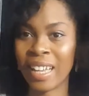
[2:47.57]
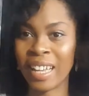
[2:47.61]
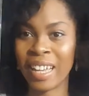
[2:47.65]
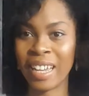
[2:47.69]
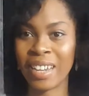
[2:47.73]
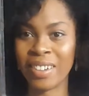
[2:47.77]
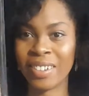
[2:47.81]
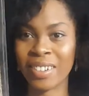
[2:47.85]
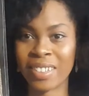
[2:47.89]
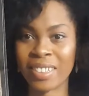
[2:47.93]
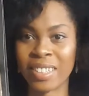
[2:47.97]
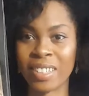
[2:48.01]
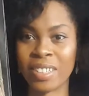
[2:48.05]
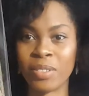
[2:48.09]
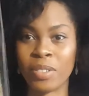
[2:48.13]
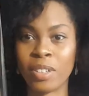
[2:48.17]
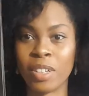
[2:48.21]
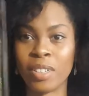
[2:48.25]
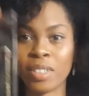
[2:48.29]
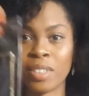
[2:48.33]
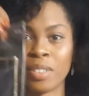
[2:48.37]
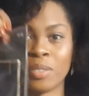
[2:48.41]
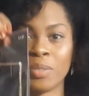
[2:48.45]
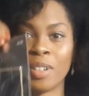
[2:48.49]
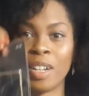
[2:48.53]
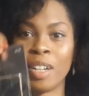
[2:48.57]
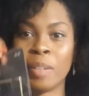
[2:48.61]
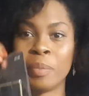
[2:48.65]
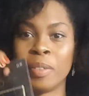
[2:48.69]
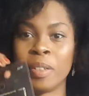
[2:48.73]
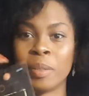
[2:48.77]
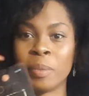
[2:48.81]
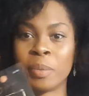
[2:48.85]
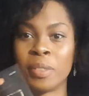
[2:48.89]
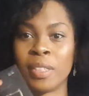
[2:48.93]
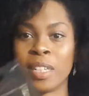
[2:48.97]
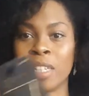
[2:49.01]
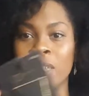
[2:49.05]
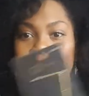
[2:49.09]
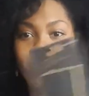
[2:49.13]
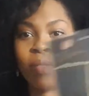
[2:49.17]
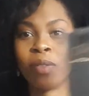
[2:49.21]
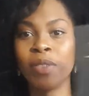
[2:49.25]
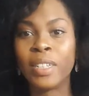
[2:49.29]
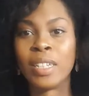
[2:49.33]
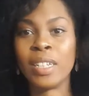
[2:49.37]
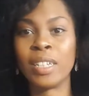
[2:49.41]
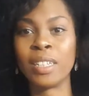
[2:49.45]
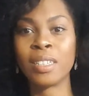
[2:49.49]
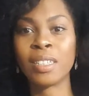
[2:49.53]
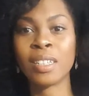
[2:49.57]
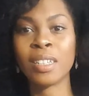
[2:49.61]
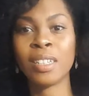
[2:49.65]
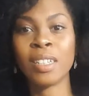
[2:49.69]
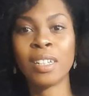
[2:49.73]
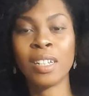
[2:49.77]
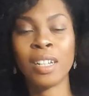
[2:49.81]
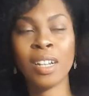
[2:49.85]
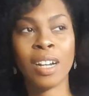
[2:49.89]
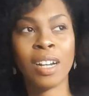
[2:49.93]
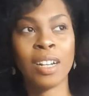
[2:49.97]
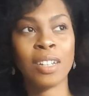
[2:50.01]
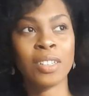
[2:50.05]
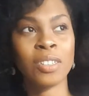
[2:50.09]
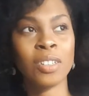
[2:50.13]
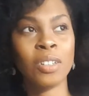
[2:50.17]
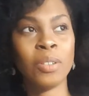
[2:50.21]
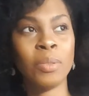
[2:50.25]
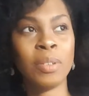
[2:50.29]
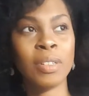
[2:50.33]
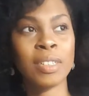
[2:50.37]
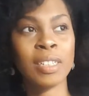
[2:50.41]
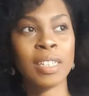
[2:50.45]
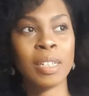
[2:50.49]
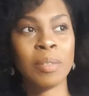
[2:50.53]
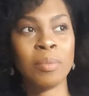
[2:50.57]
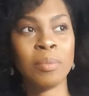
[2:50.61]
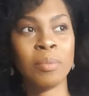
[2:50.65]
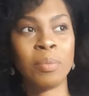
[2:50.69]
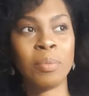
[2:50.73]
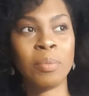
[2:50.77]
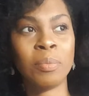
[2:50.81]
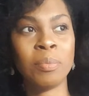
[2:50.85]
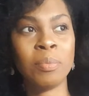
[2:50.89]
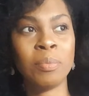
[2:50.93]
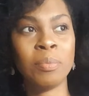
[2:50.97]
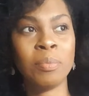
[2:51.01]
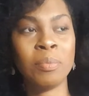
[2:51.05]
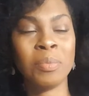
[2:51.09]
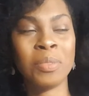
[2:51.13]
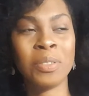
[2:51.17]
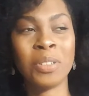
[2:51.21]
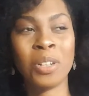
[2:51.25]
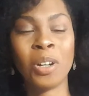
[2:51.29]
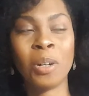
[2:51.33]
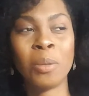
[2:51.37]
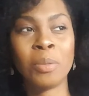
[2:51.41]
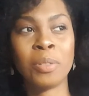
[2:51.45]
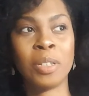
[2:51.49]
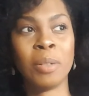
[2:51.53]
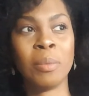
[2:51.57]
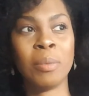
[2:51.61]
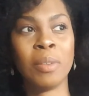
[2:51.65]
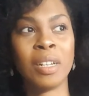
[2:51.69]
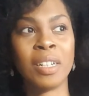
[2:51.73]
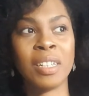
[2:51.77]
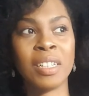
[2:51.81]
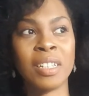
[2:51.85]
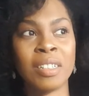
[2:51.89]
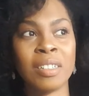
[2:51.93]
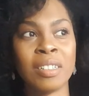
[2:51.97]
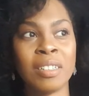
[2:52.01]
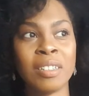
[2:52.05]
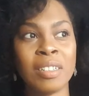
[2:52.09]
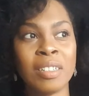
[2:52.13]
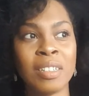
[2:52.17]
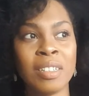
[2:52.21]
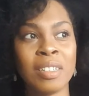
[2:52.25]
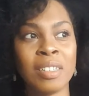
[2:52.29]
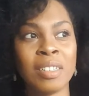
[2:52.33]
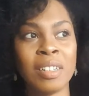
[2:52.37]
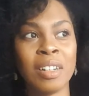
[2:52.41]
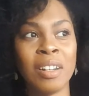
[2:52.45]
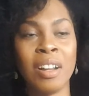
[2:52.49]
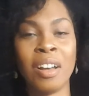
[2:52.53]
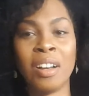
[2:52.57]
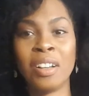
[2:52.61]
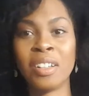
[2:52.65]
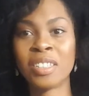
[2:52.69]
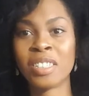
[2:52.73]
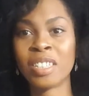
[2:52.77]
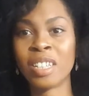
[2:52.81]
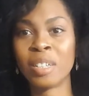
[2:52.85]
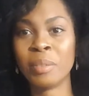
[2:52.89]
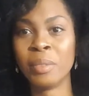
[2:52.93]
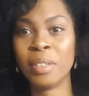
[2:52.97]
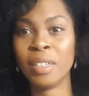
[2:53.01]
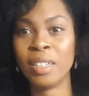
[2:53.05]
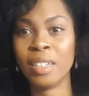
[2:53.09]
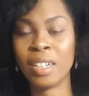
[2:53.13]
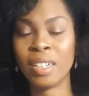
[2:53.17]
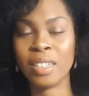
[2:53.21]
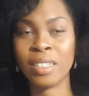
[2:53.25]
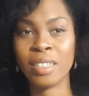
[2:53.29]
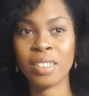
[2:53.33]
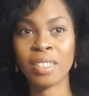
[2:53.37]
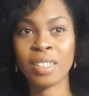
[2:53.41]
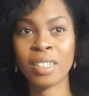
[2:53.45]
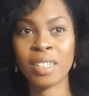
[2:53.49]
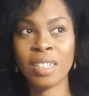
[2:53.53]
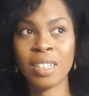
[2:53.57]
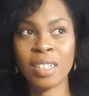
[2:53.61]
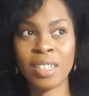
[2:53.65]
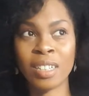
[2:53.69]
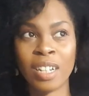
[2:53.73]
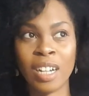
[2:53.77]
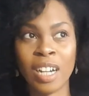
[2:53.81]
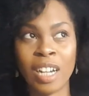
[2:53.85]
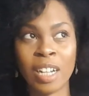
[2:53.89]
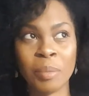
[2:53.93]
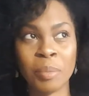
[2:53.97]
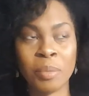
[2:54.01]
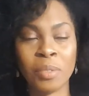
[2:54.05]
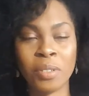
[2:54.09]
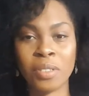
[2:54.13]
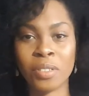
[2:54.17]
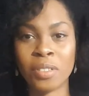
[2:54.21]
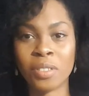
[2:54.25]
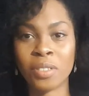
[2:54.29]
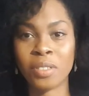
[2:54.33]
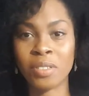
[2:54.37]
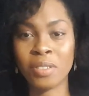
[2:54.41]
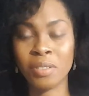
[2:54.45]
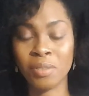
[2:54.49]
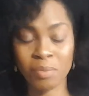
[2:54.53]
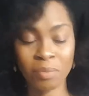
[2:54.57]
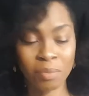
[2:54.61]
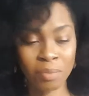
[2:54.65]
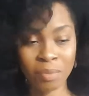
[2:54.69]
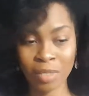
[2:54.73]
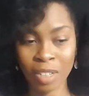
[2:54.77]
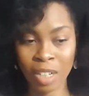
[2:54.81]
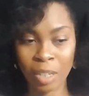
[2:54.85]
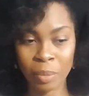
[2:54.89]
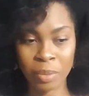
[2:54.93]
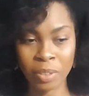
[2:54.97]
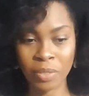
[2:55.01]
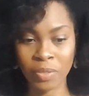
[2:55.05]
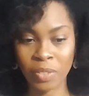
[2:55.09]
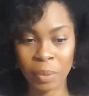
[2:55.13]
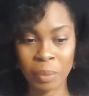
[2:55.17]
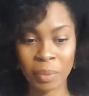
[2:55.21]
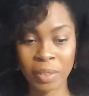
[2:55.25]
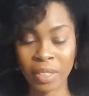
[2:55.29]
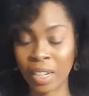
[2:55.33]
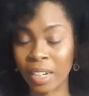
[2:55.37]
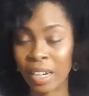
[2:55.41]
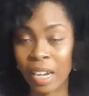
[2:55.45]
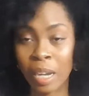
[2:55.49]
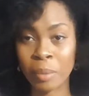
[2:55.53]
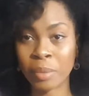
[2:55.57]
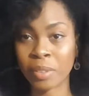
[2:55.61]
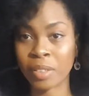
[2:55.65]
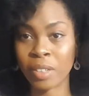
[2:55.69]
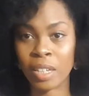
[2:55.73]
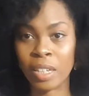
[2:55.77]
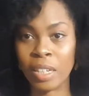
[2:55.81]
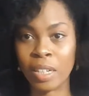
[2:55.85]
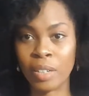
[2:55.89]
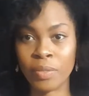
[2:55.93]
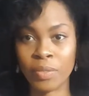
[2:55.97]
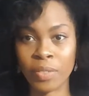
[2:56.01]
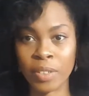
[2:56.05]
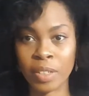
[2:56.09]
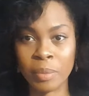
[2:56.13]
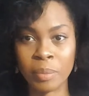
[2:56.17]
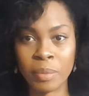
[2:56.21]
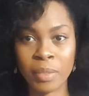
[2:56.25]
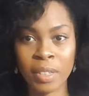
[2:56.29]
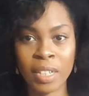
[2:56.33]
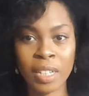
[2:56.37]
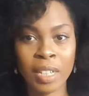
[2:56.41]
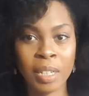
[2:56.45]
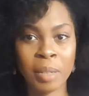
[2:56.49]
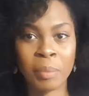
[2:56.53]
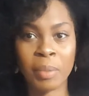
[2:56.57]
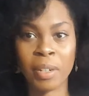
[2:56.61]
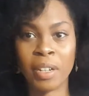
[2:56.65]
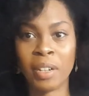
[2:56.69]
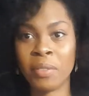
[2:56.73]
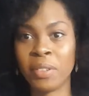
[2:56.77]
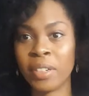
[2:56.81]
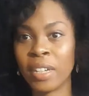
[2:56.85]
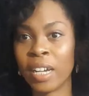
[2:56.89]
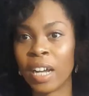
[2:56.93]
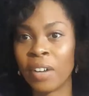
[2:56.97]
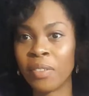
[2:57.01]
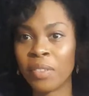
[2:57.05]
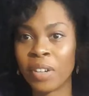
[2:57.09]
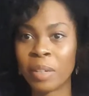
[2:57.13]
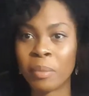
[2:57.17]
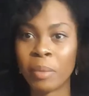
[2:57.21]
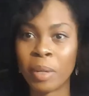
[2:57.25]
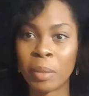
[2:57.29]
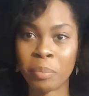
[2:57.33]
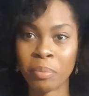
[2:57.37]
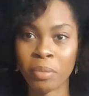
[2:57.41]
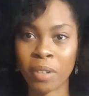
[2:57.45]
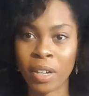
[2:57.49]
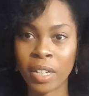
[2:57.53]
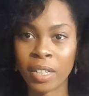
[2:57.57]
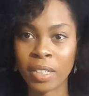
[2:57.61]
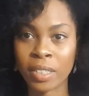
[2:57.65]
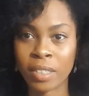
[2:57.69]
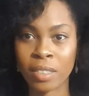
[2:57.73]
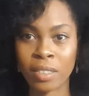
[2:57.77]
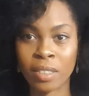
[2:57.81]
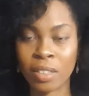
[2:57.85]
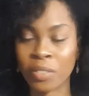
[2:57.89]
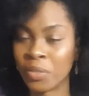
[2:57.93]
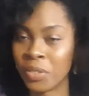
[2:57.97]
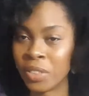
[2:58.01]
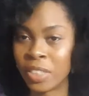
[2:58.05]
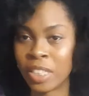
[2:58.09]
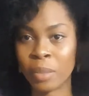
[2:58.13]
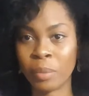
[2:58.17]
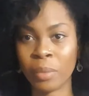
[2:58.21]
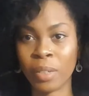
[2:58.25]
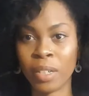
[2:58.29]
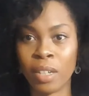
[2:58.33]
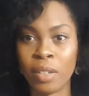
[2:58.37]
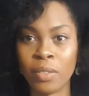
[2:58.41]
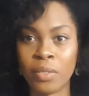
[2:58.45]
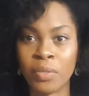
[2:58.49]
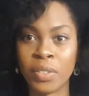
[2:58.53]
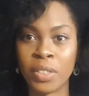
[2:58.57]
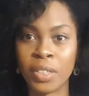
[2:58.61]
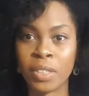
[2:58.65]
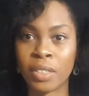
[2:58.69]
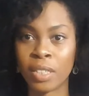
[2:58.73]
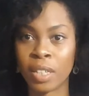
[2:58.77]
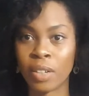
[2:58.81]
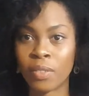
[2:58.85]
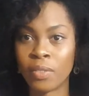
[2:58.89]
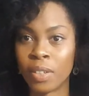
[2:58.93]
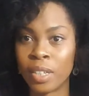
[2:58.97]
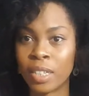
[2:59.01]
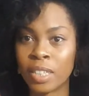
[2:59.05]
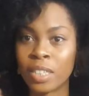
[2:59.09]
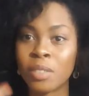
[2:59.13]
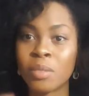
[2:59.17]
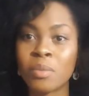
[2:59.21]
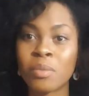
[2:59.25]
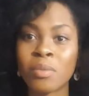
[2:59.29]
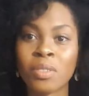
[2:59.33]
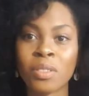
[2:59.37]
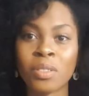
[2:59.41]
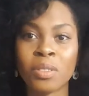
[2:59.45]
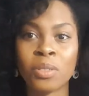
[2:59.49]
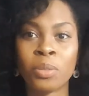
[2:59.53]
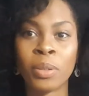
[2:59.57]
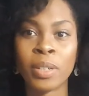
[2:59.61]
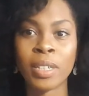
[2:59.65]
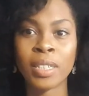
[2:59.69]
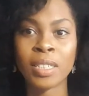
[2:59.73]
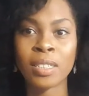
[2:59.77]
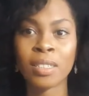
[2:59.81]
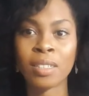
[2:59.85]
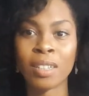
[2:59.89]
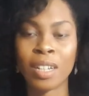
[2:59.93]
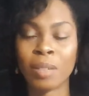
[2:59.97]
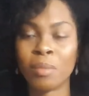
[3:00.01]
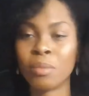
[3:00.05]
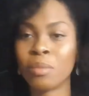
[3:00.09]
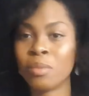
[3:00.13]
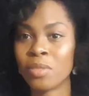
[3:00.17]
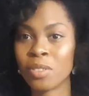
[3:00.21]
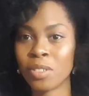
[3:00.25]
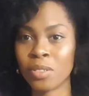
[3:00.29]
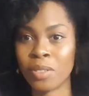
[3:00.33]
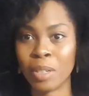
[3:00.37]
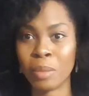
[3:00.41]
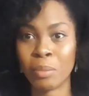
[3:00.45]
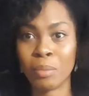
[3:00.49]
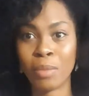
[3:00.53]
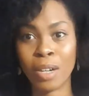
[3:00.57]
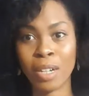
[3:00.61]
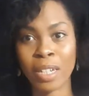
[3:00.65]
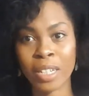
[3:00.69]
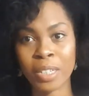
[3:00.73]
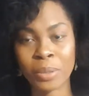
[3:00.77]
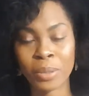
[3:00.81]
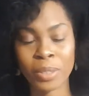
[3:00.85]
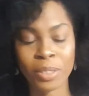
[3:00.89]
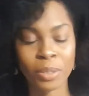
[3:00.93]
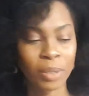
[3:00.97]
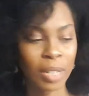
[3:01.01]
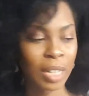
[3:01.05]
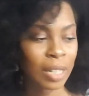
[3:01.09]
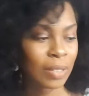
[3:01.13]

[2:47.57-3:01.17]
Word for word: hair accessory I don't know why I've been obsessed with these I saw one in Topshop like last summer and I bought I bought them and I absolutely love them. But when I have like my braids and if you see my other videos I have like twists, like sort of like my twists,